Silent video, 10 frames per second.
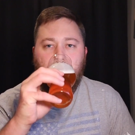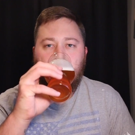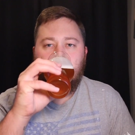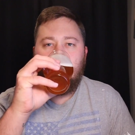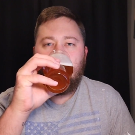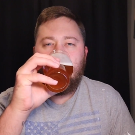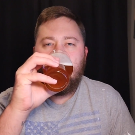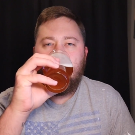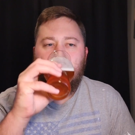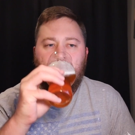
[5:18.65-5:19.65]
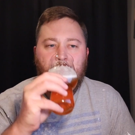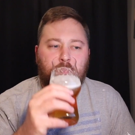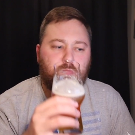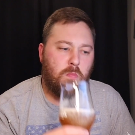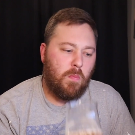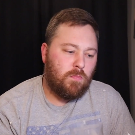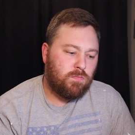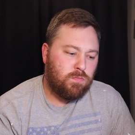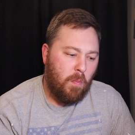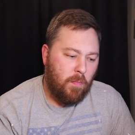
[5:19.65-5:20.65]

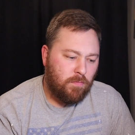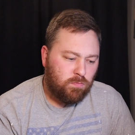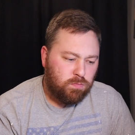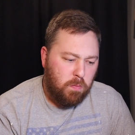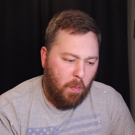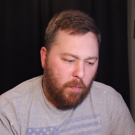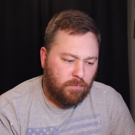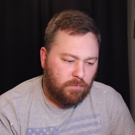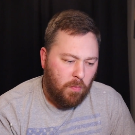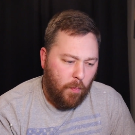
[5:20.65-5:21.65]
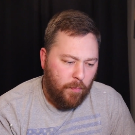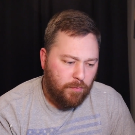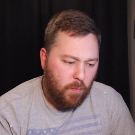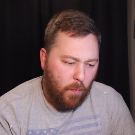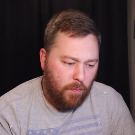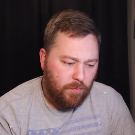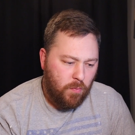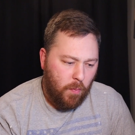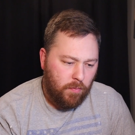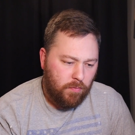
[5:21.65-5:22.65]

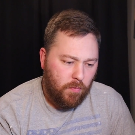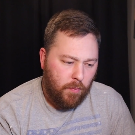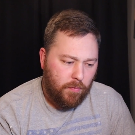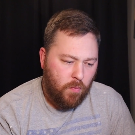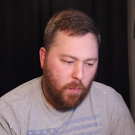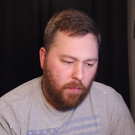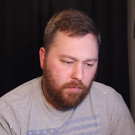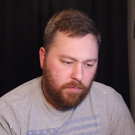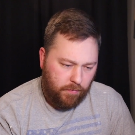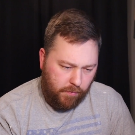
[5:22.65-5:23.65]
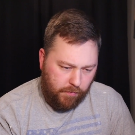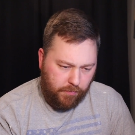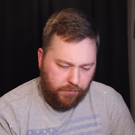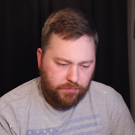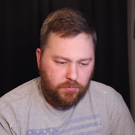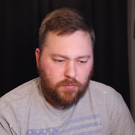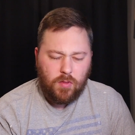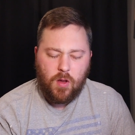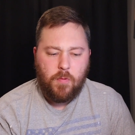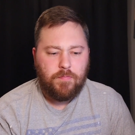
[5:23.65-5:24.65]

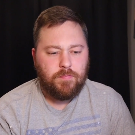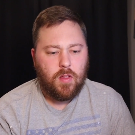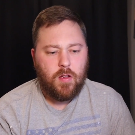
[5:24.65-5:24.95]
(no one is talking)